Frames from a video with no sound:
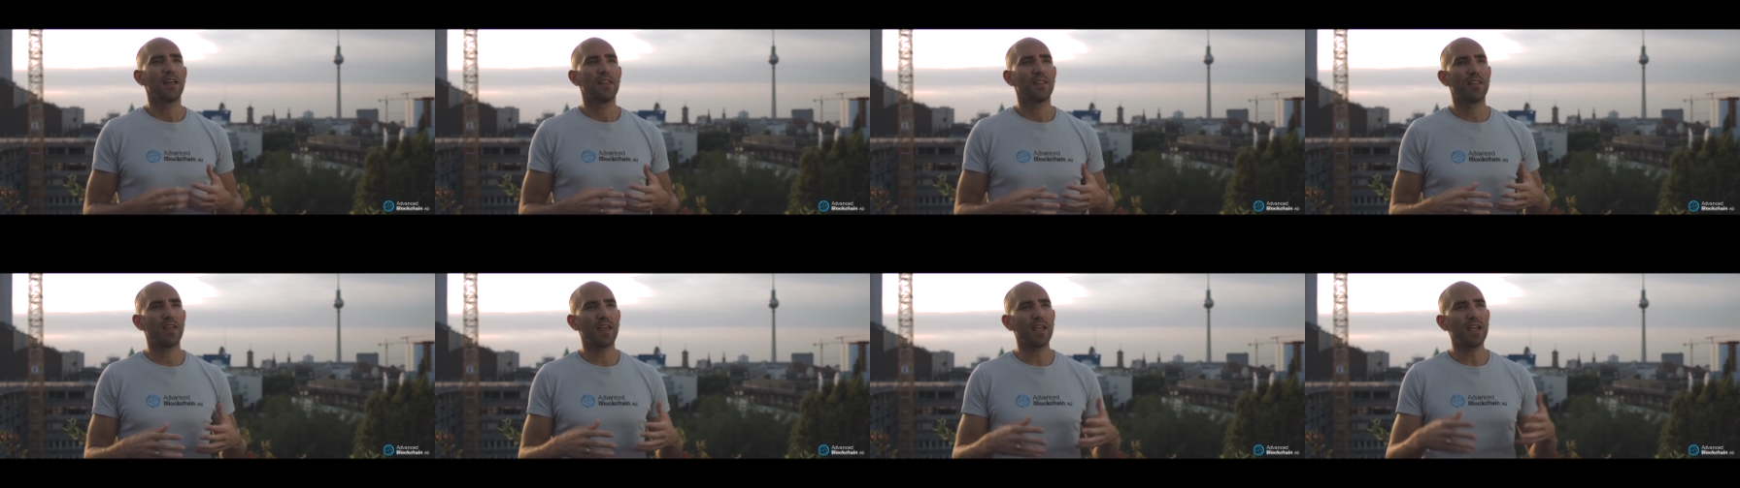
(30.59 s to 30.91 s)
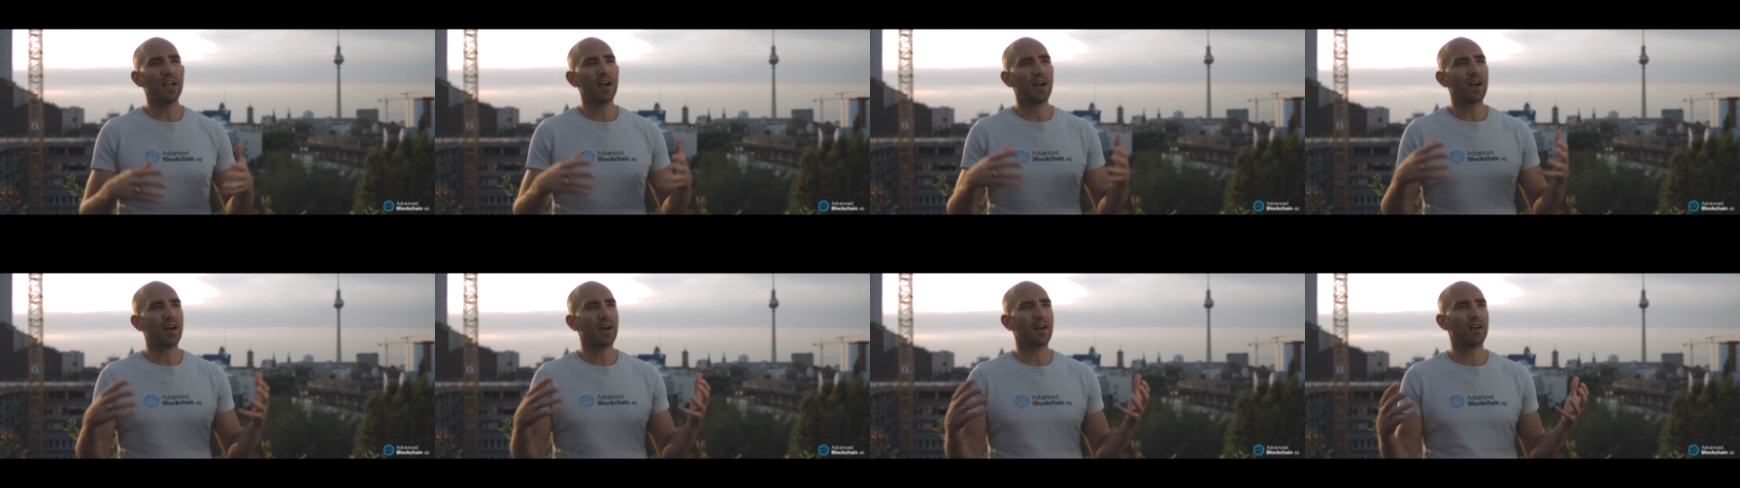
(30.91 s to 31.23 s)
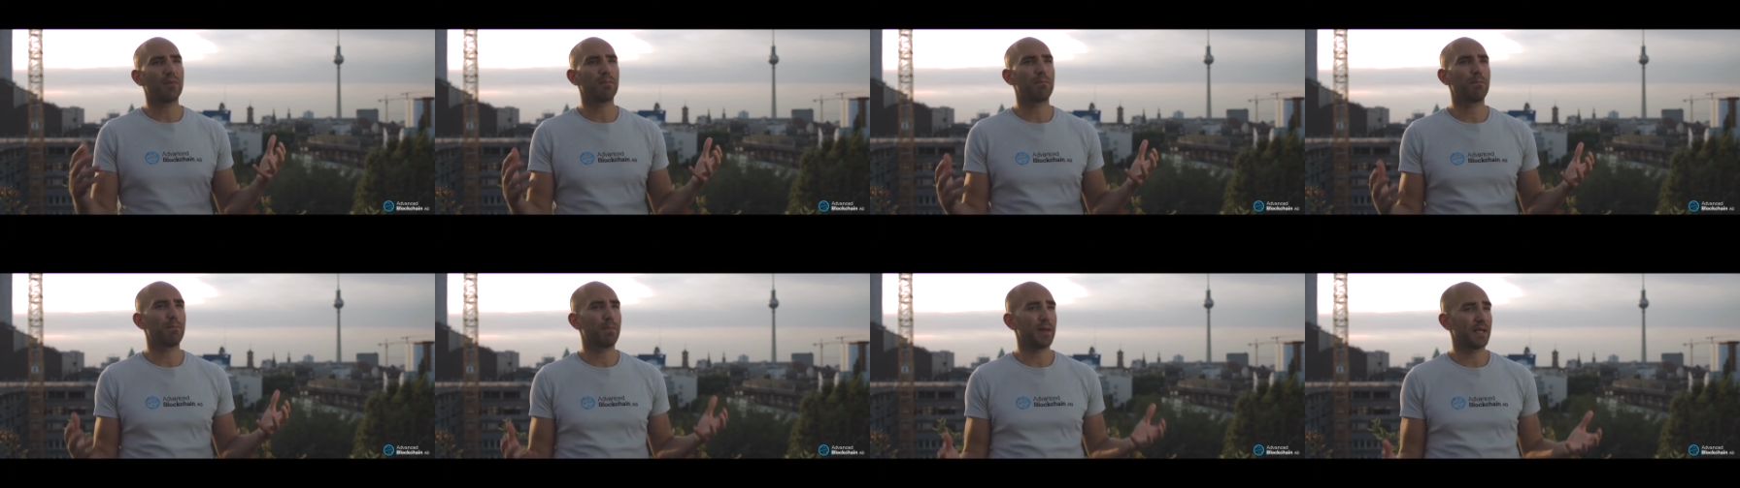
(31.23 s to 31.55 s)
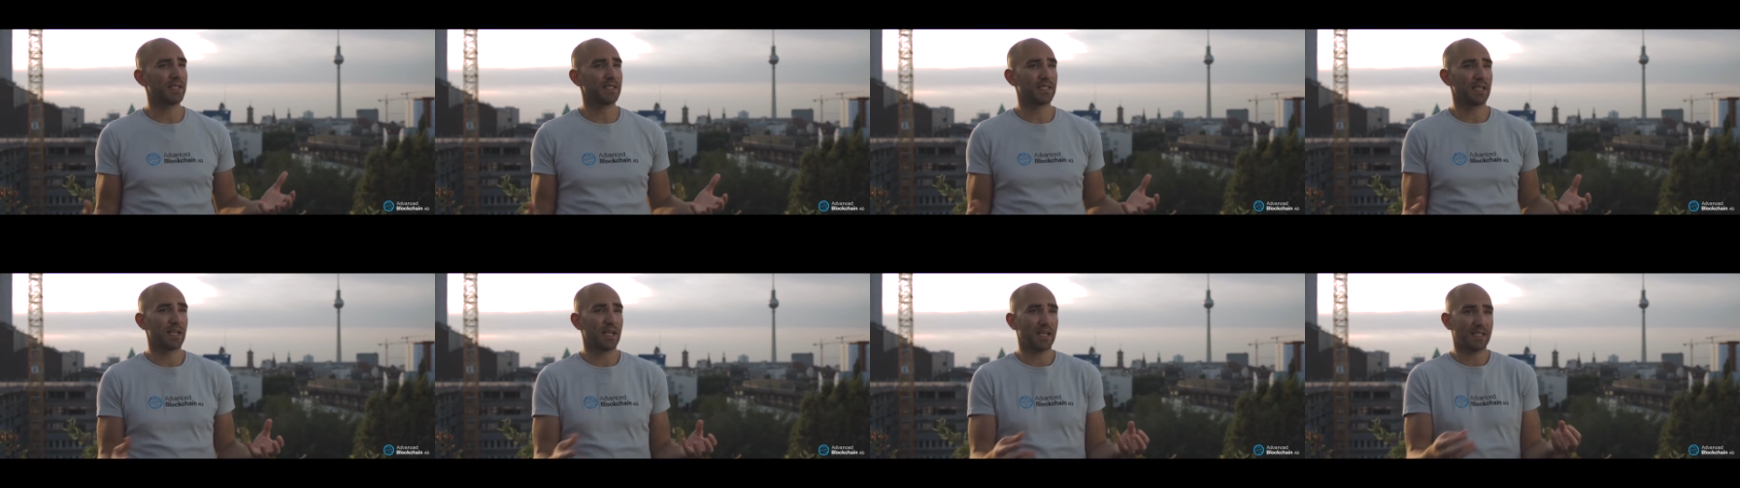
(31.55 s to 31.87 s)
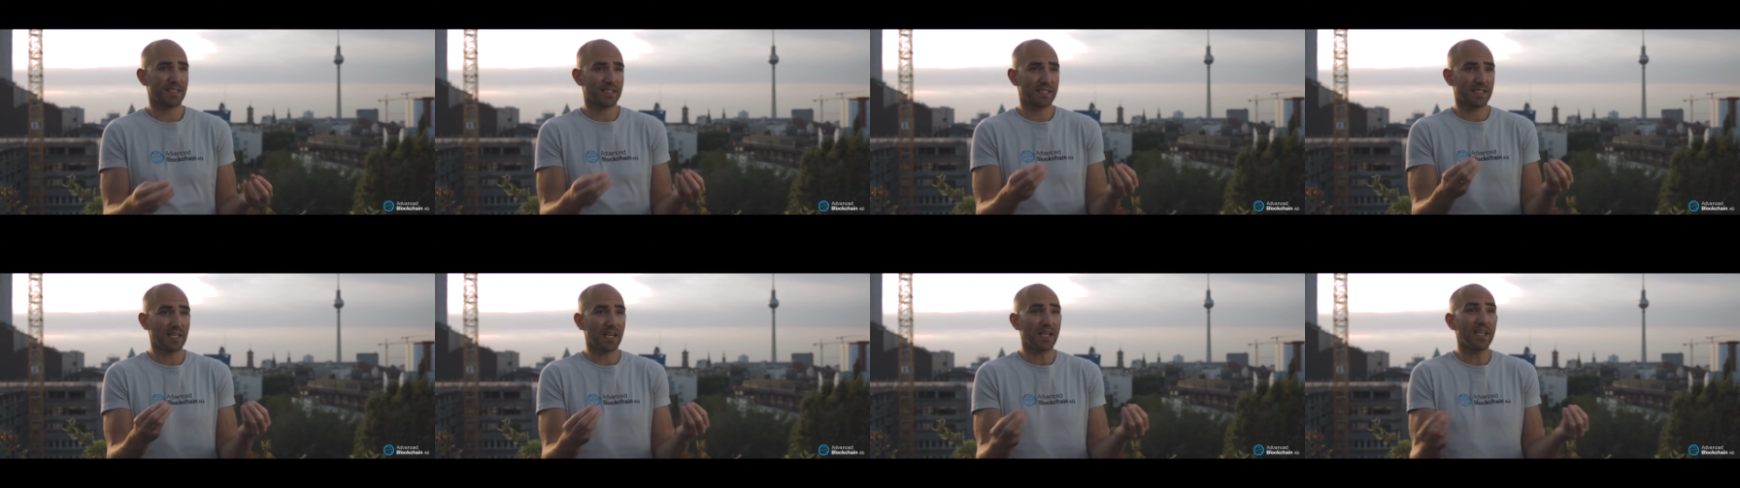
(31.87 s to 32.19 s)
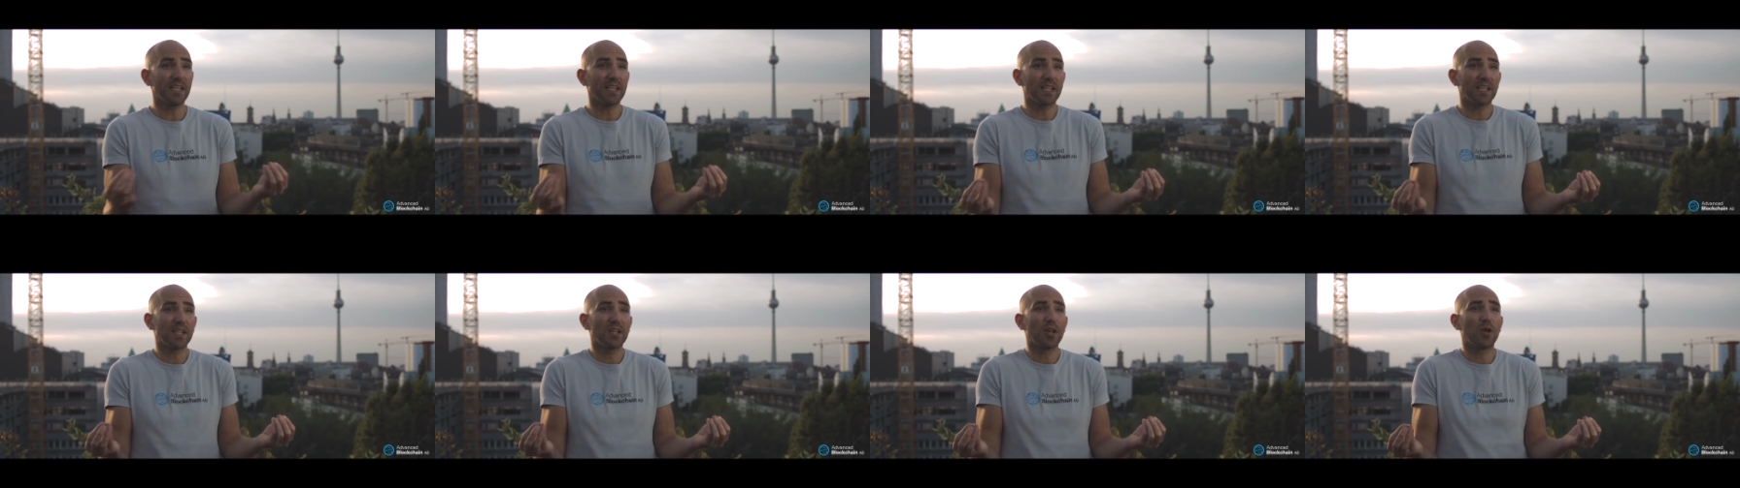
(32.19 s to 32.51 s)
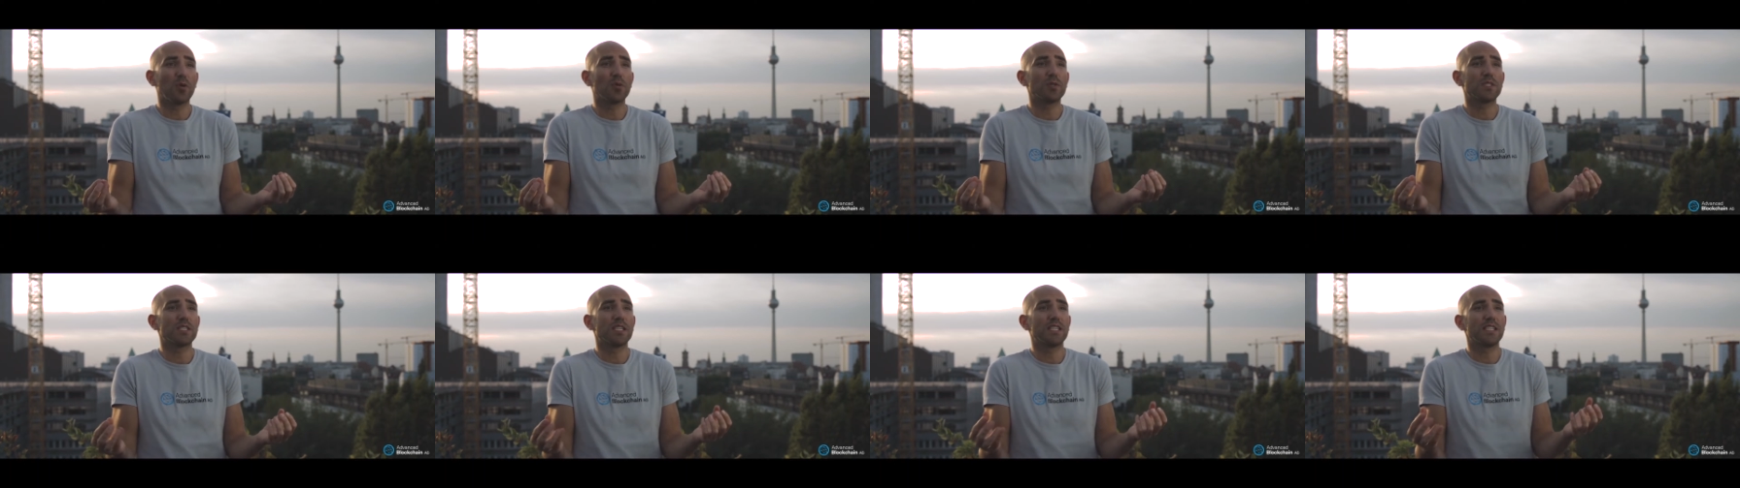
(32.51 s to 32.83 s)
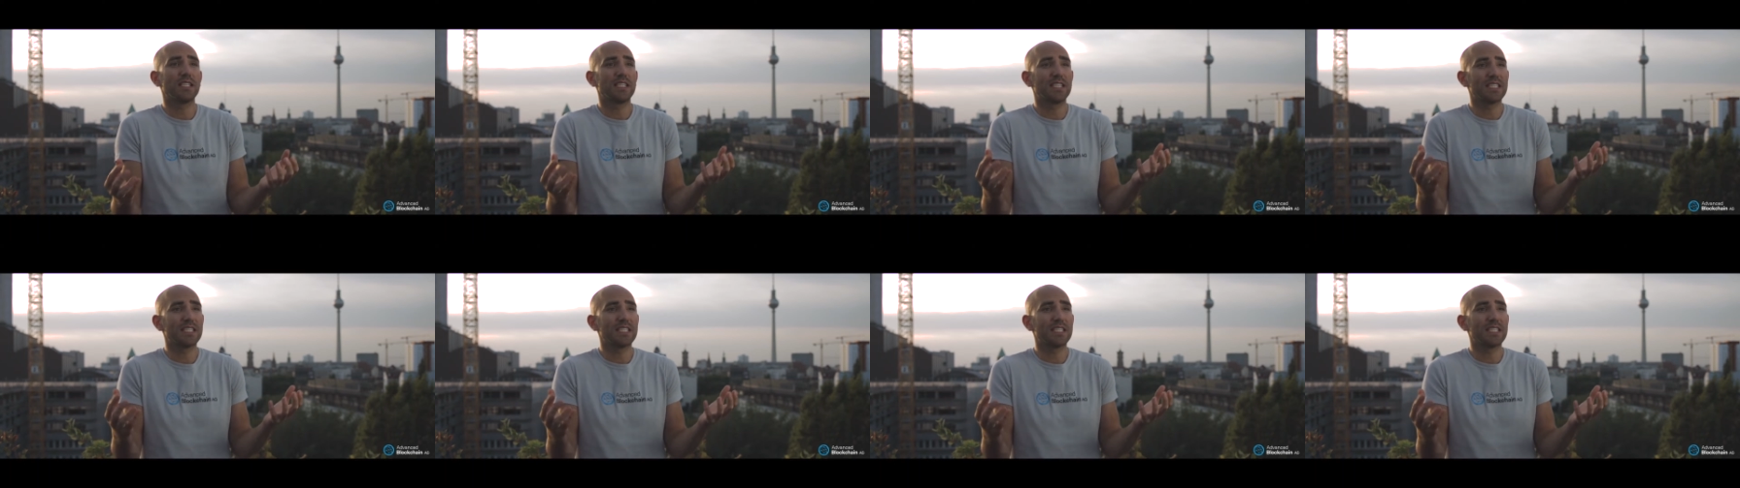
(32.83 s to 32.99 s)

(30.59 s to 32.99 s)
They are better at diagnosing